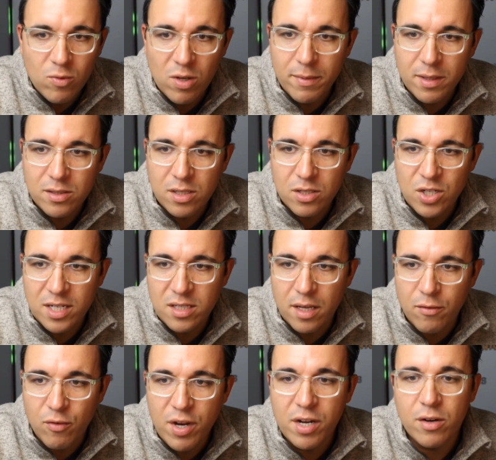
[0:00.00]
Whitman suggests
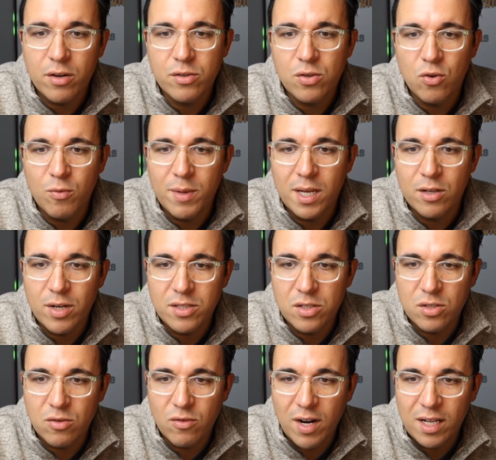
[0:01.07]
that readers whom he
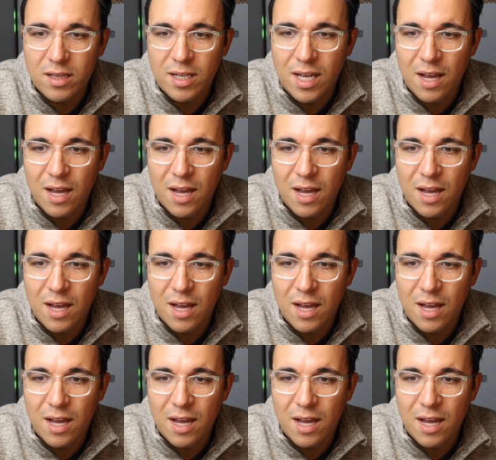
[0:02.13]
addresses directly